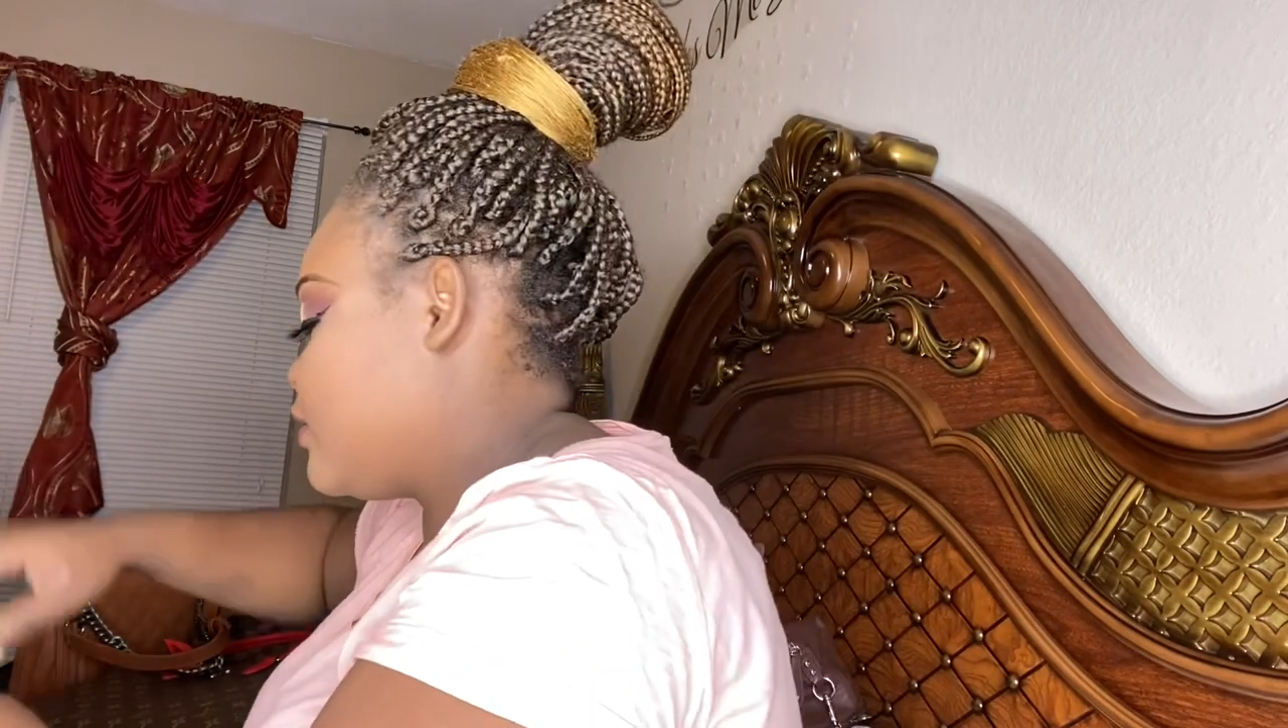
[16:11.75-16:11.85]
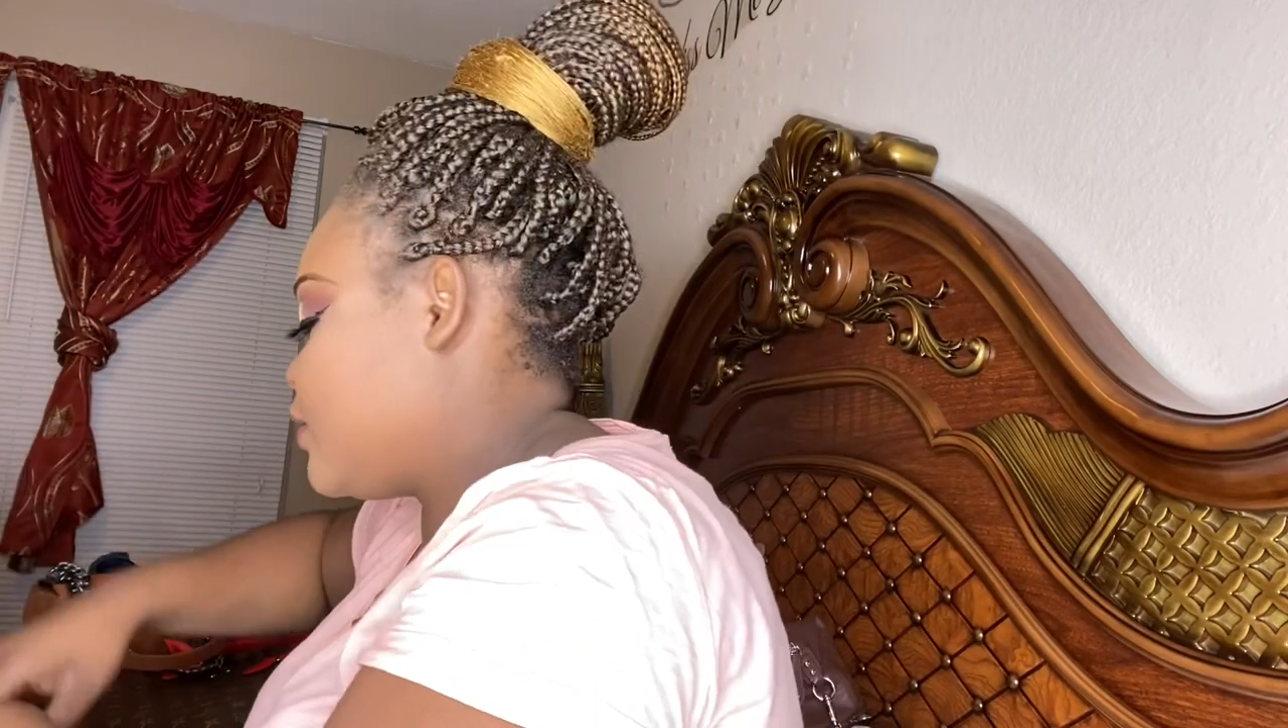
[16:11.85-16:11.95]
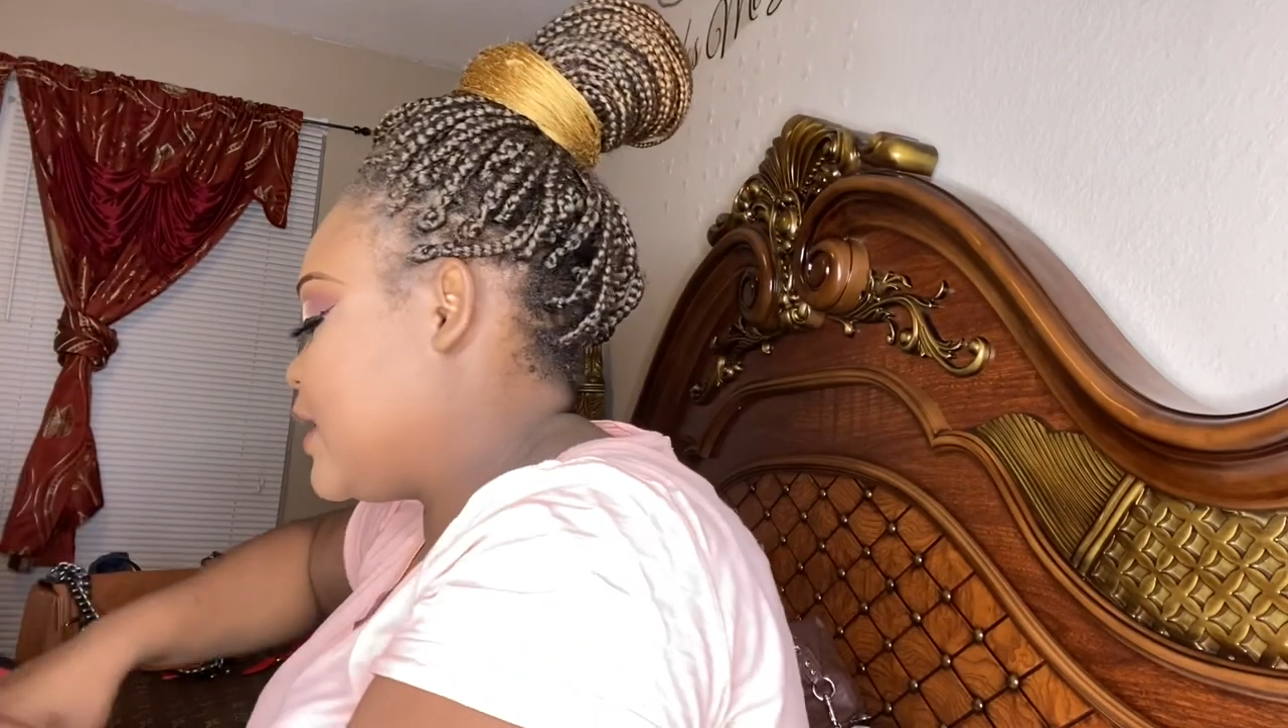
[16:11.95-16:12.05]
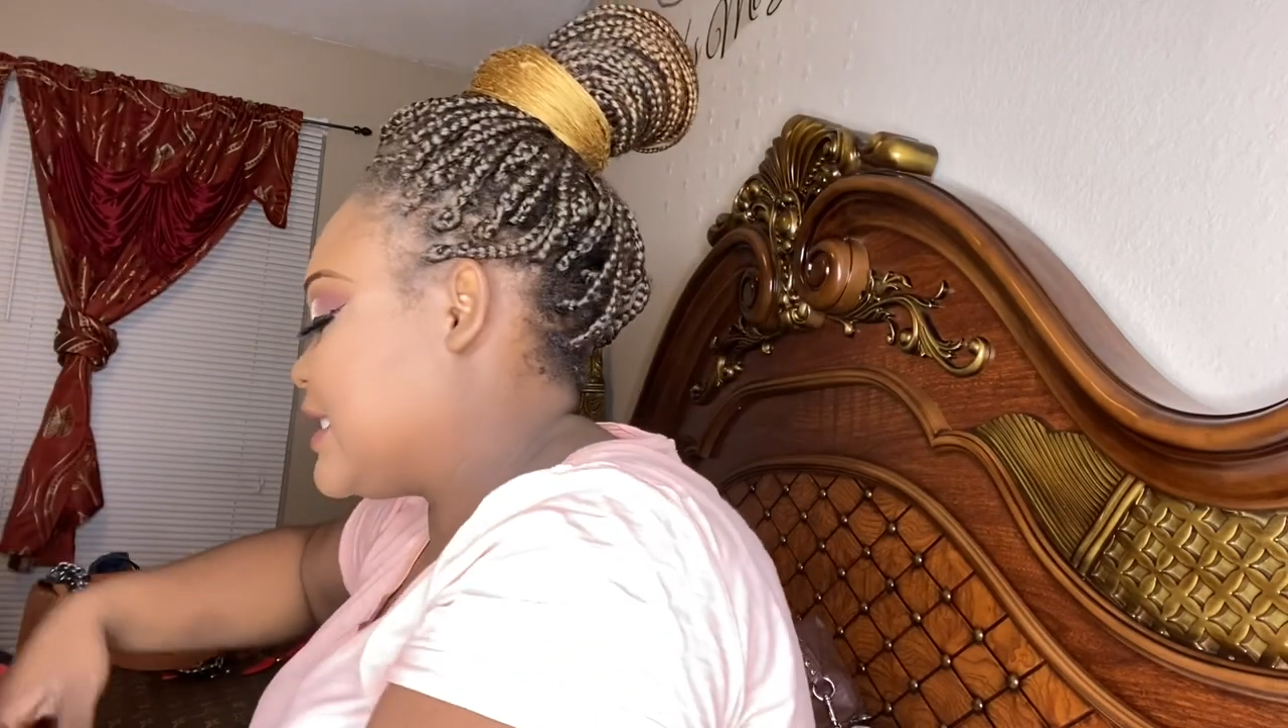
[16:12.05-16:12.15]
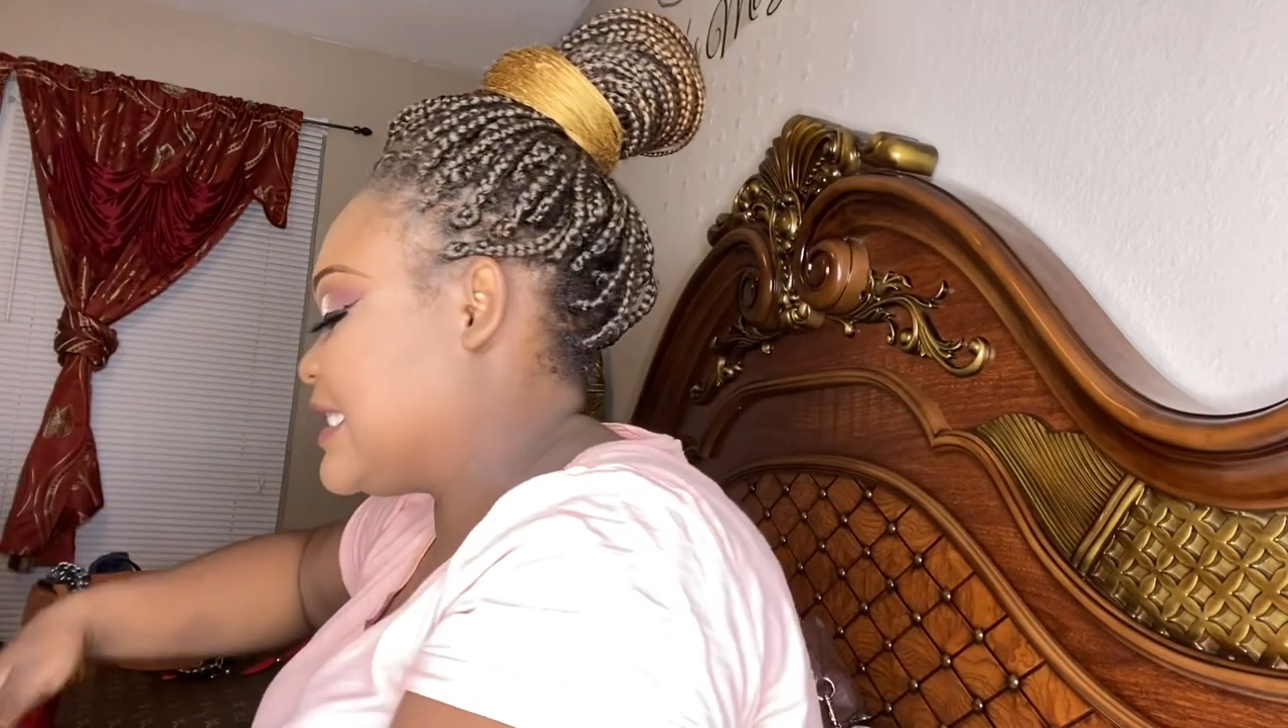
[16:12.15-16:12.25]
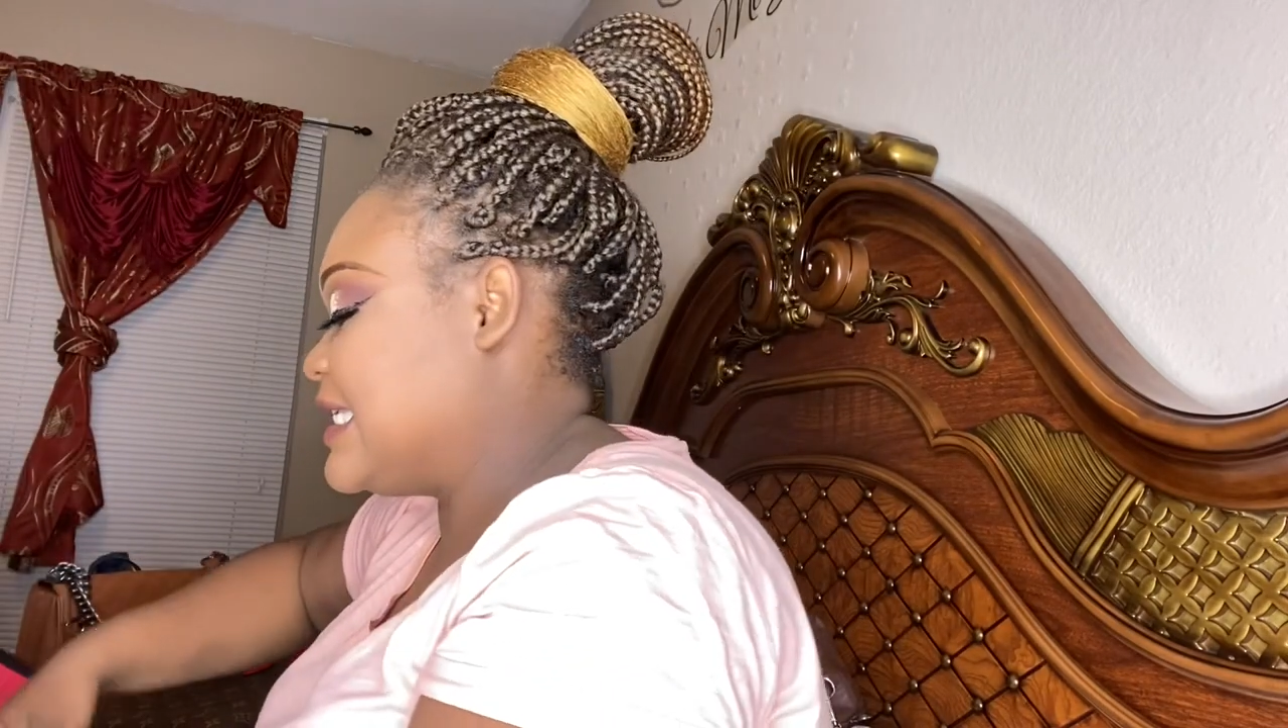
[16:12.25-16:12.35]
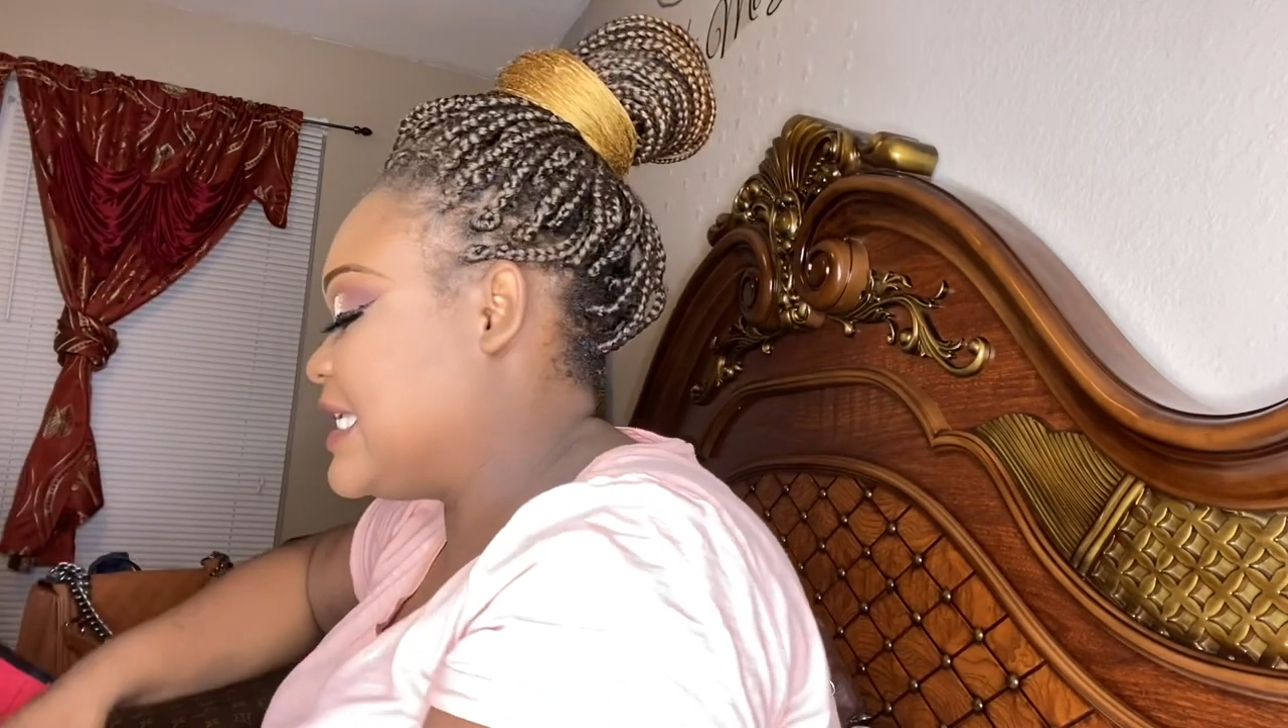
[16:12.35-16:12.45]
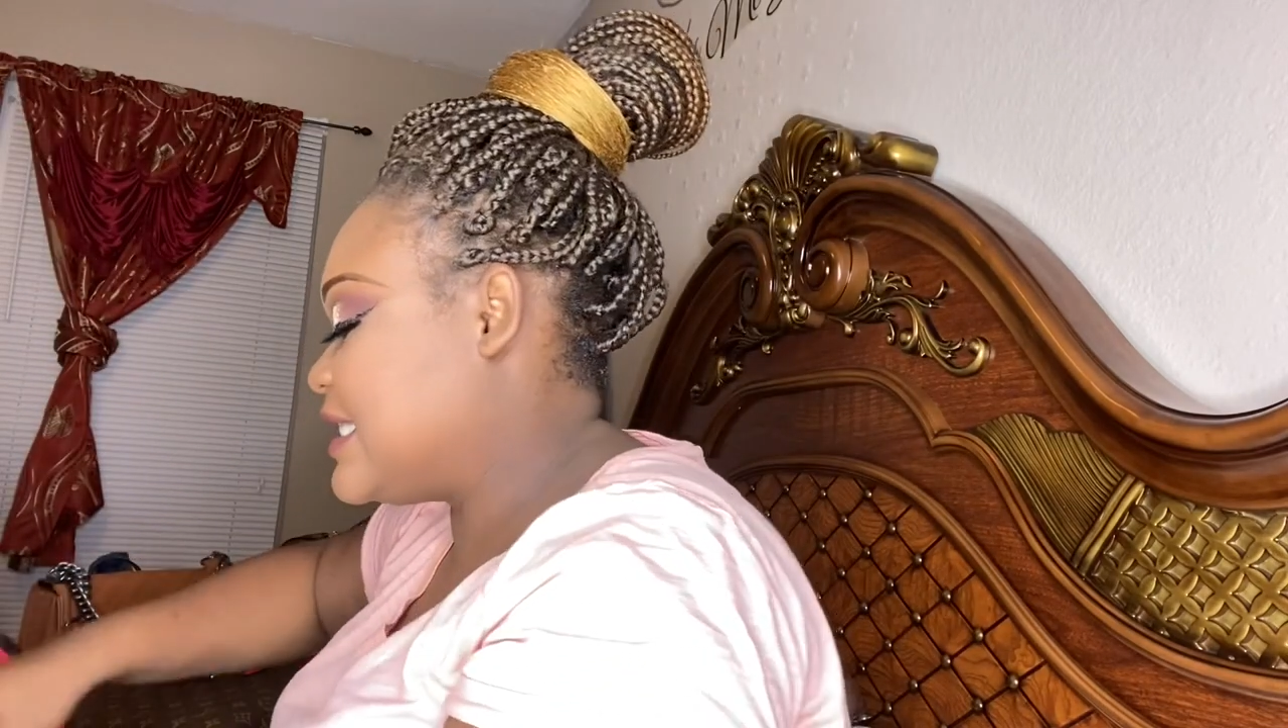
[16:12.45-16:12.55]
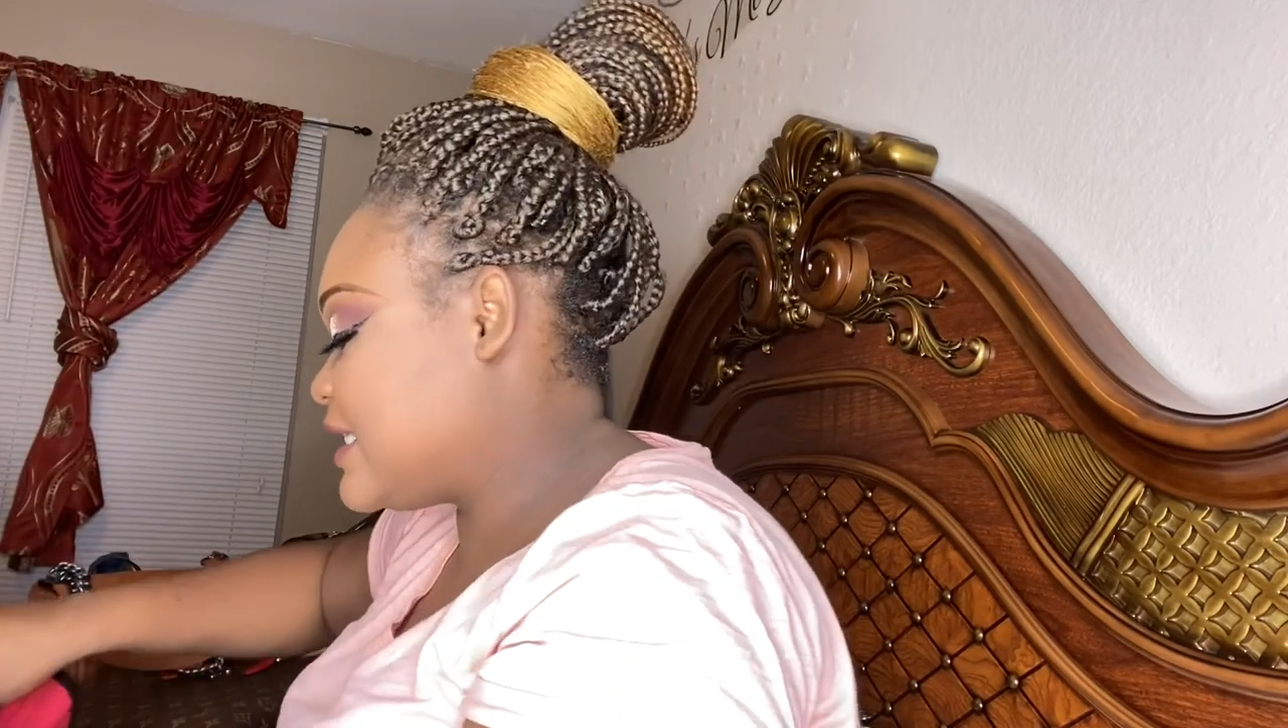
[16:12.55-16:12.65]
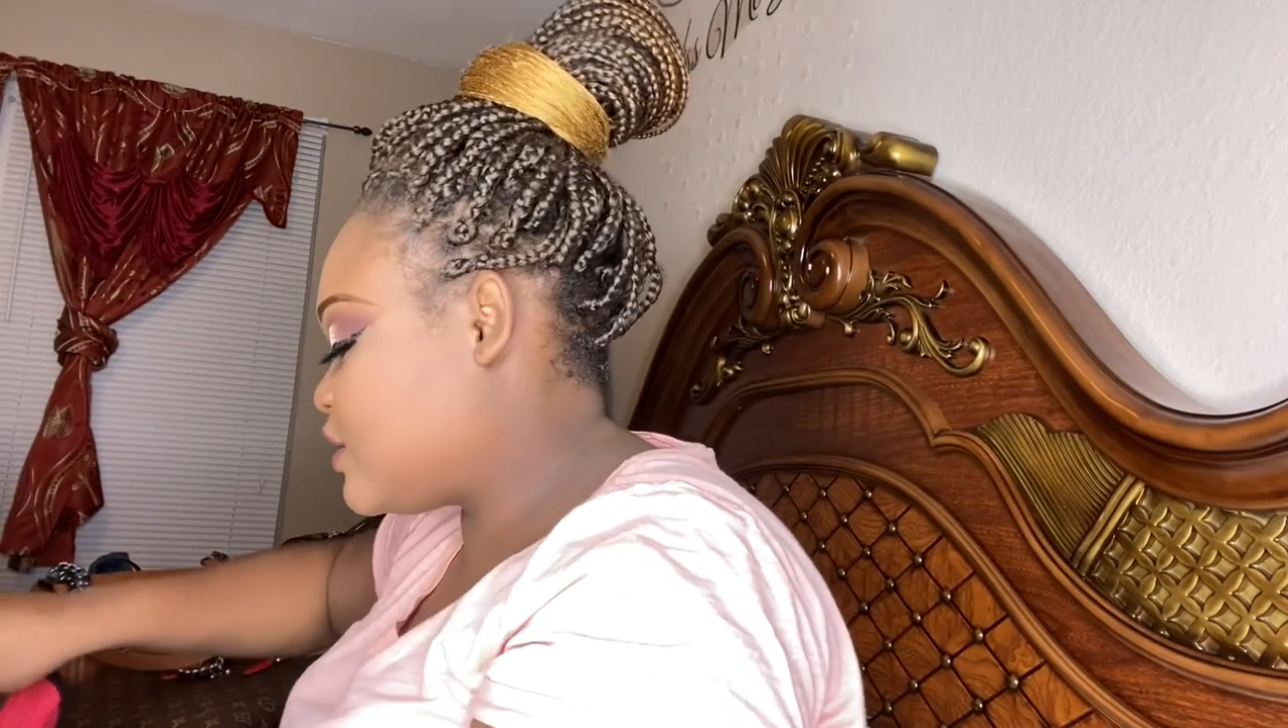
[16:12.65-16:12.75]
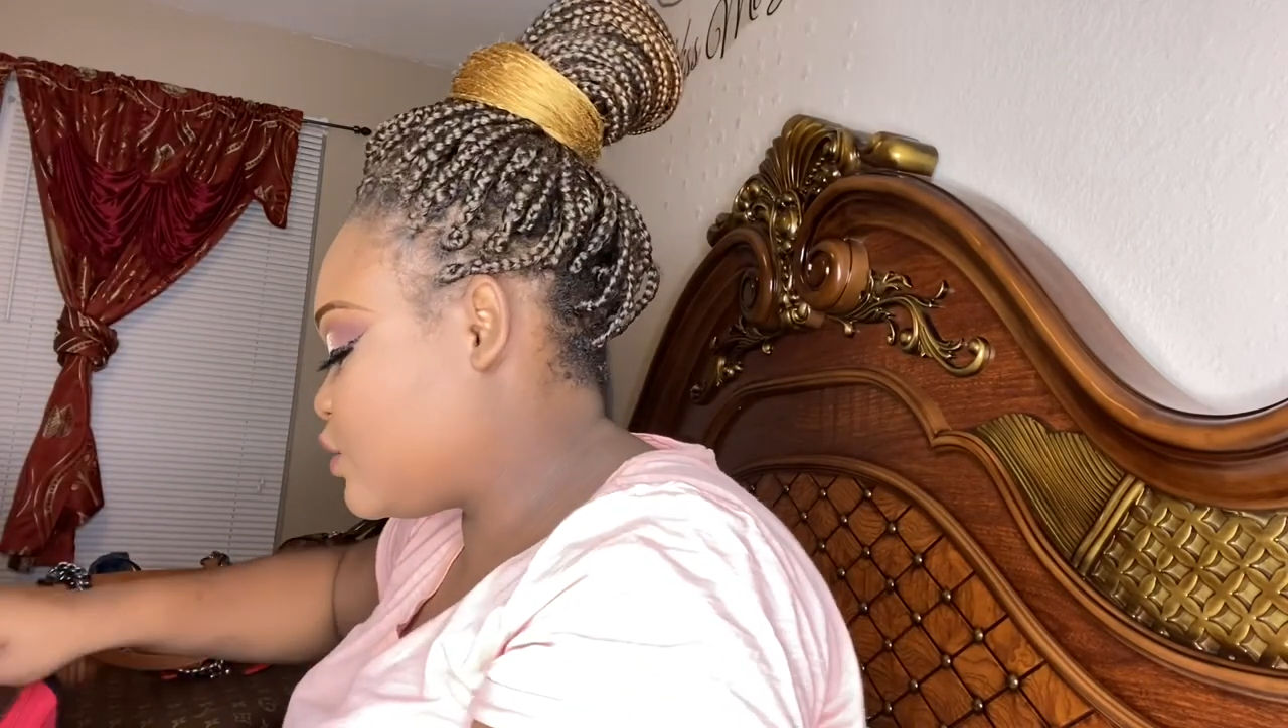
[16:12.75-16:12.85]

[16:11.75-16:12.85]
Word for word: So it's easy